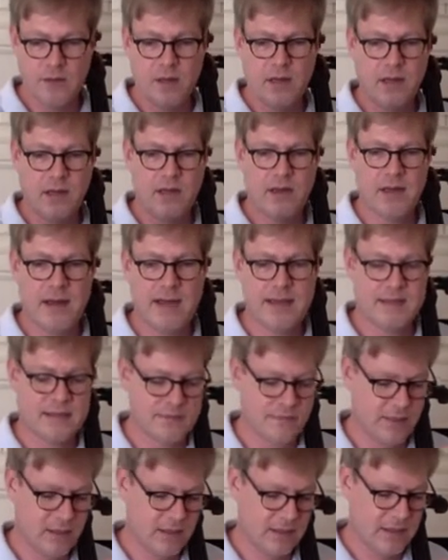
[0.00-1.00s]
very
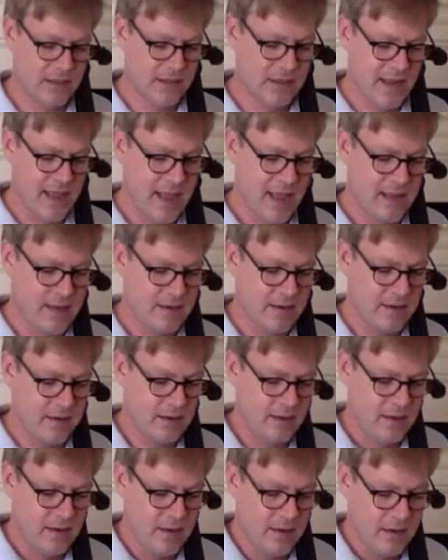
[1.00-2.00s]
nice feeling in the hand,
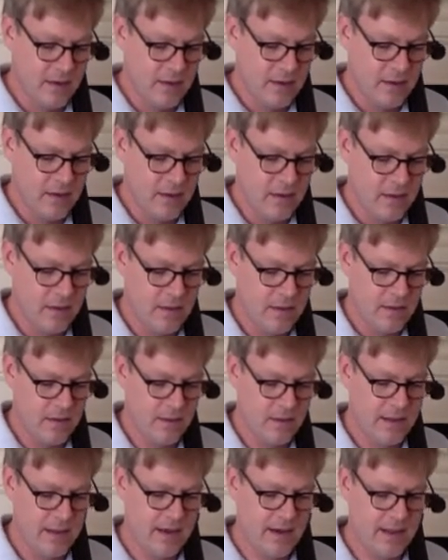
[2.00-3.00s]

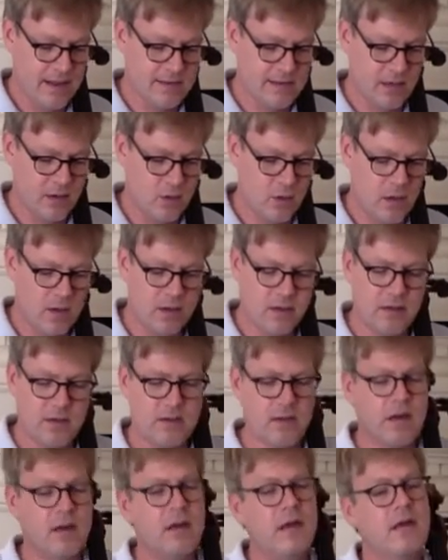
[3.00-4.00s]
and it has a
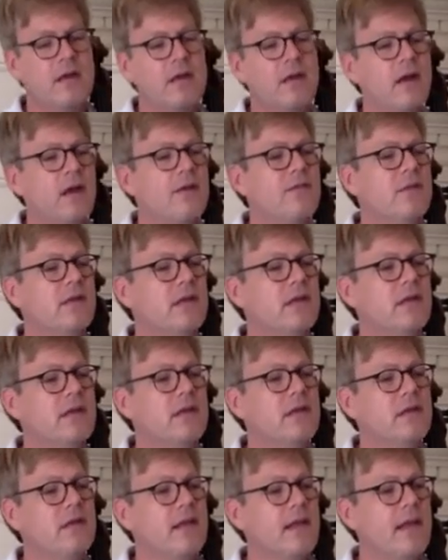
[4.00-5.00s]
quality that I
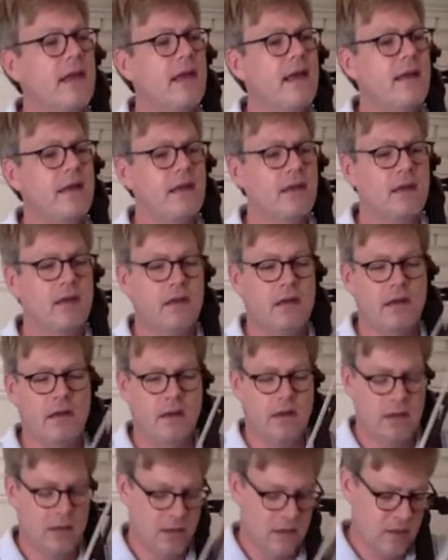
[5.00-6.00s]
really like,
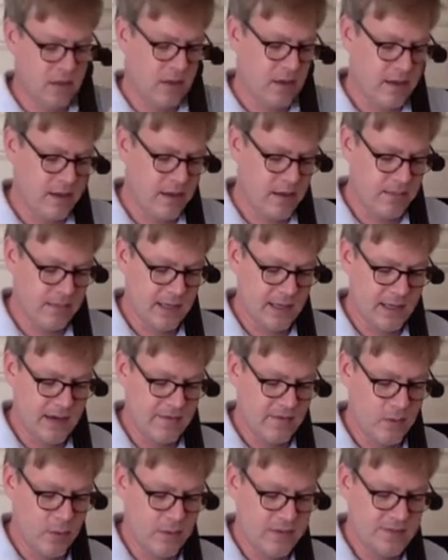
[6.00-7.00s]

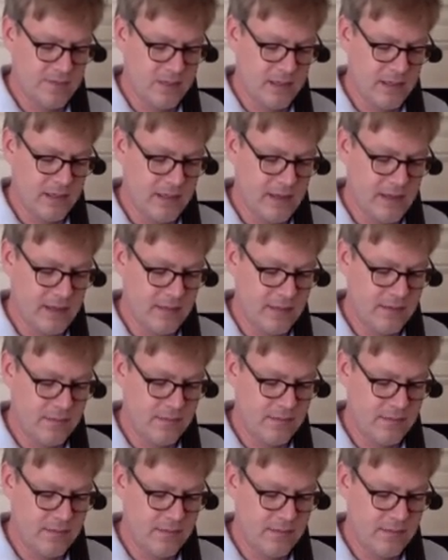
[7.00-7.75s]
kind of a wispy light